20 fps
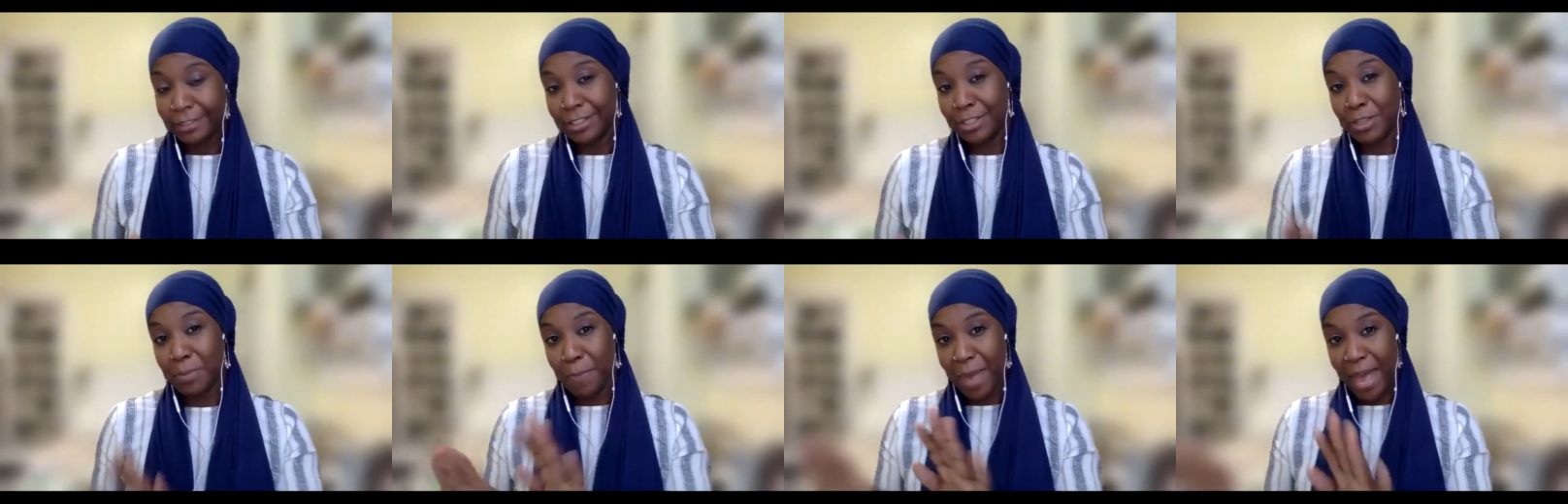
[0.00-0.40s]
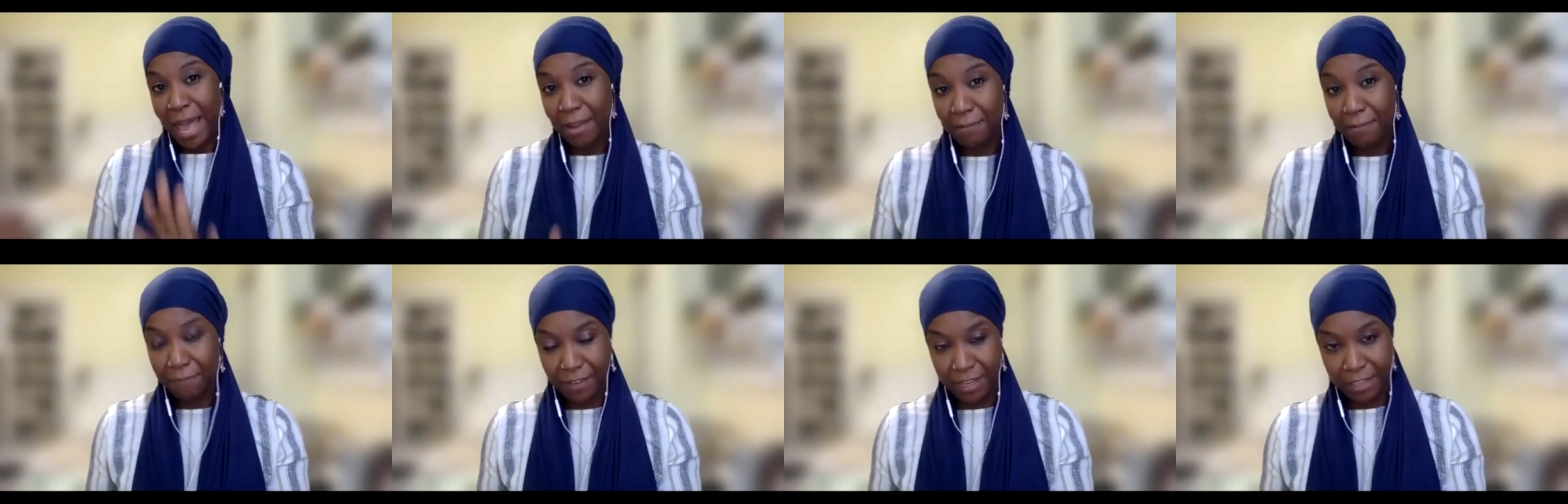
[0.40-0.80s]
the
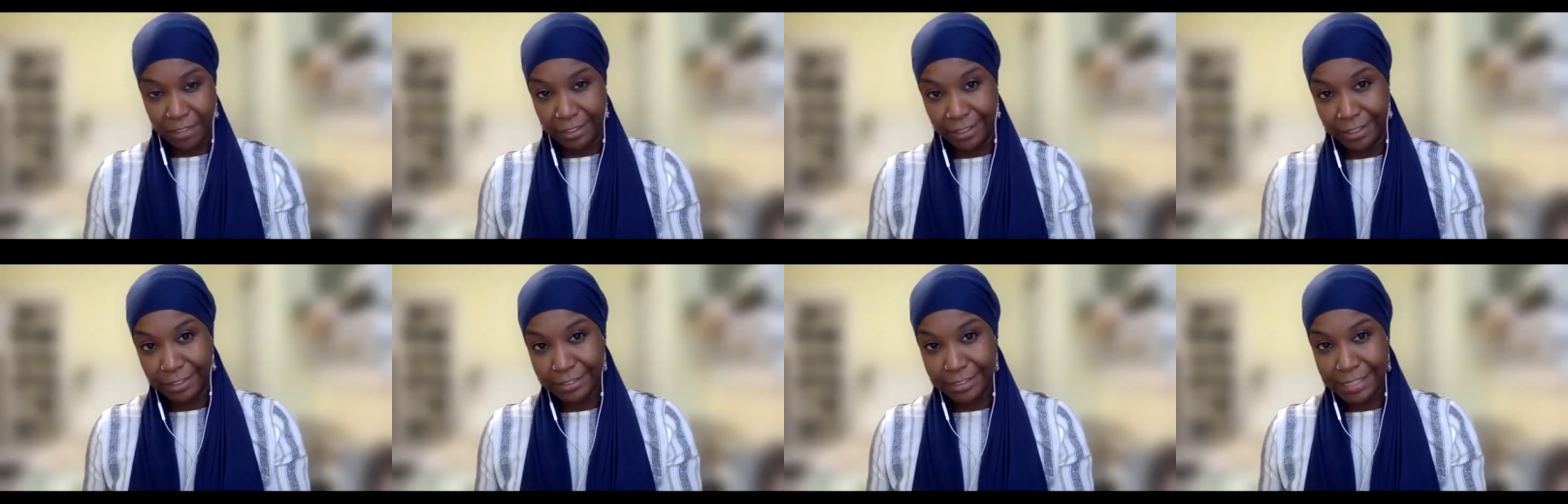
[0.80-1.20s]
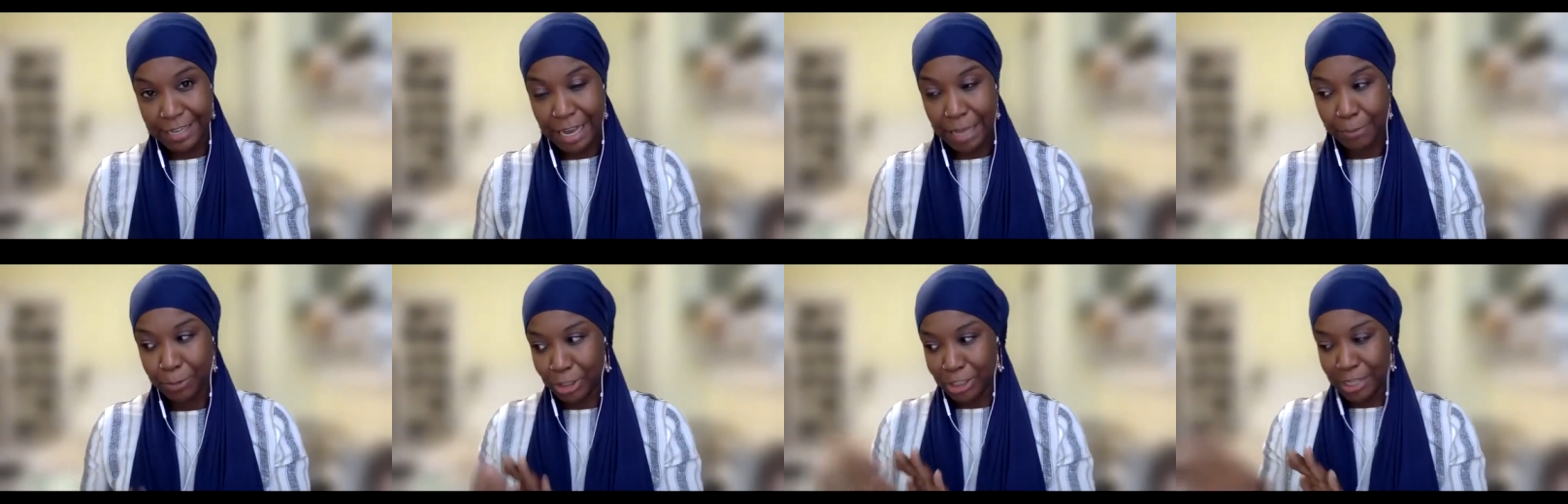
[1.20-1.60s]
bad feeling,
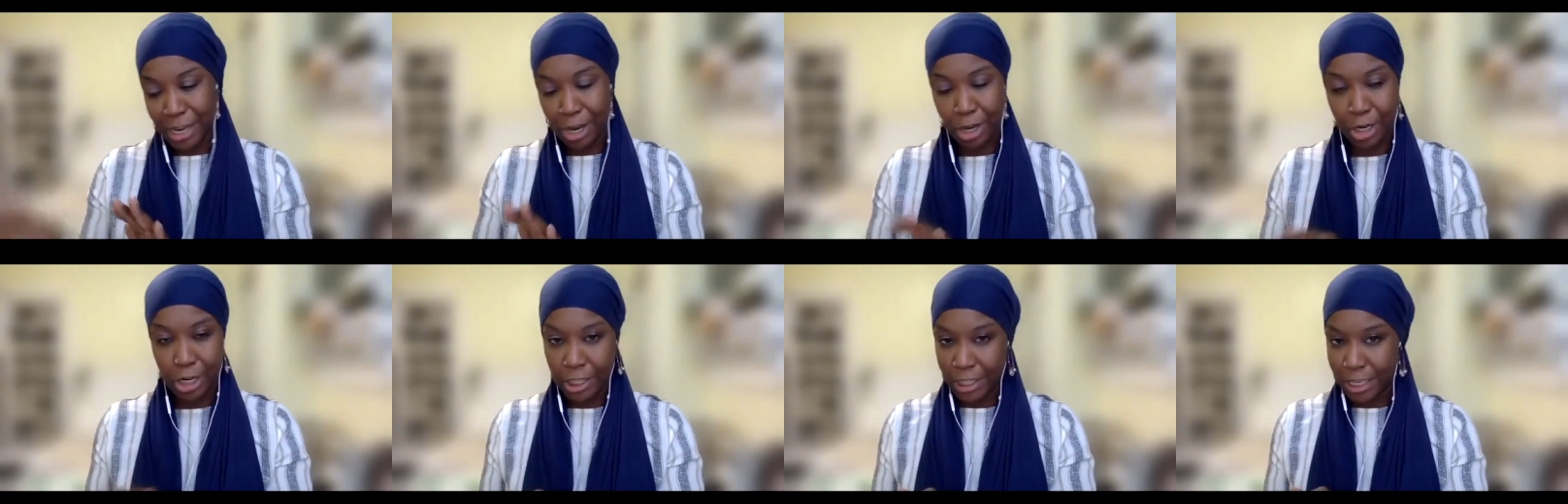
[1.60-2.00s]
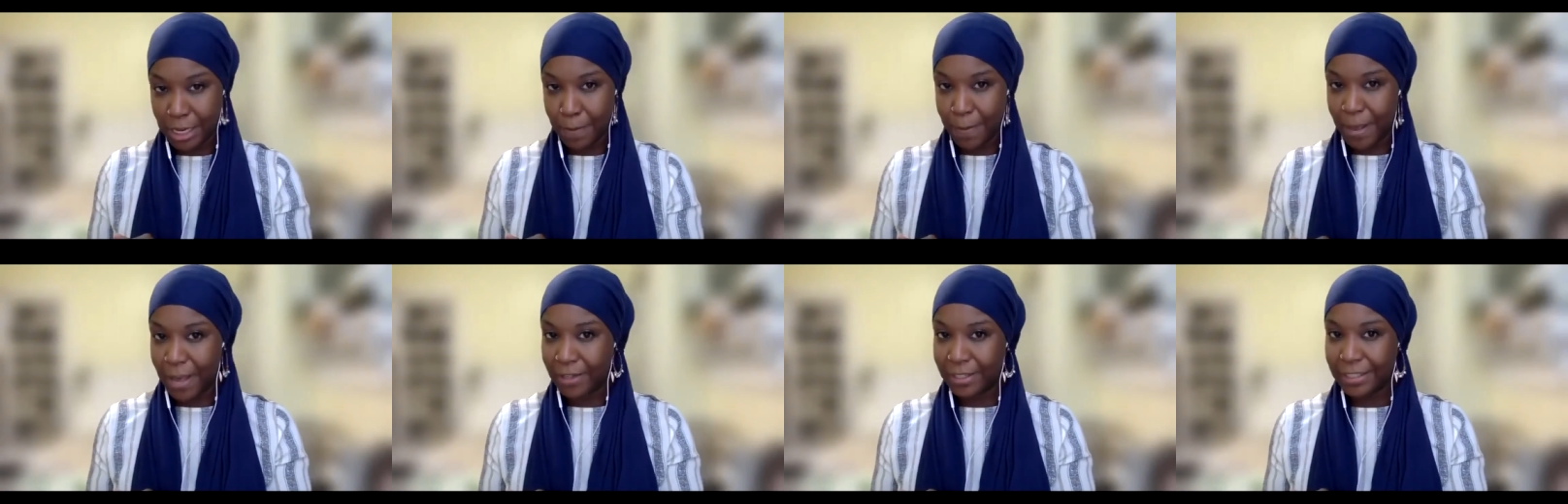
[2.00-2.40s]
I'm just not going to think
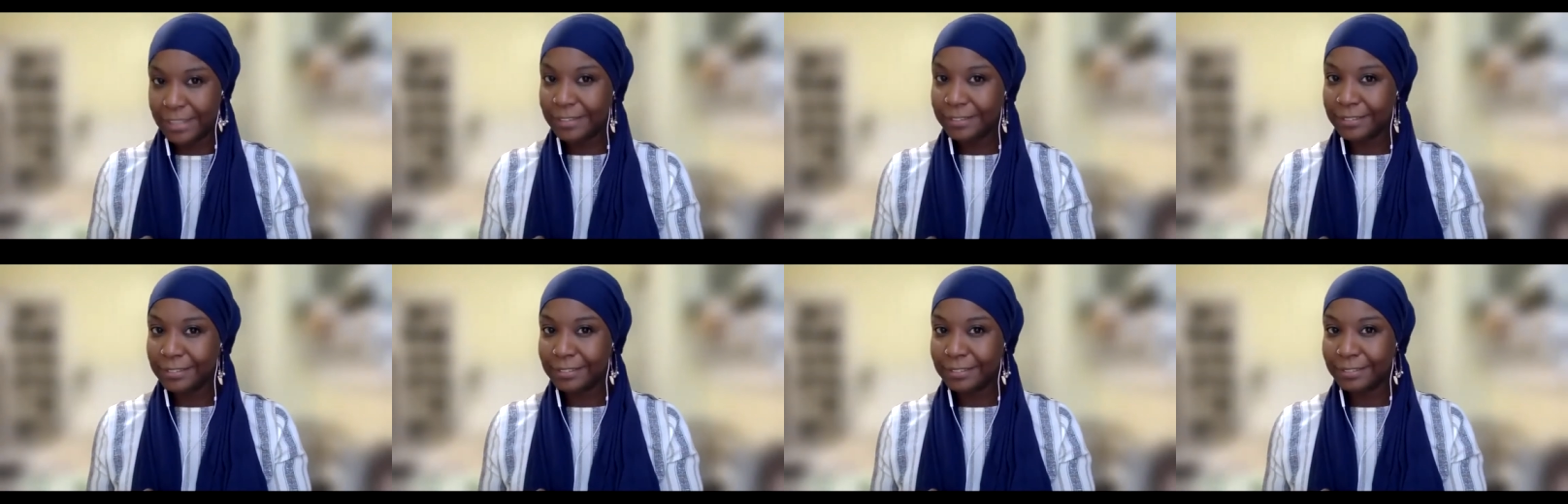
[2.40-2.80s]
about it.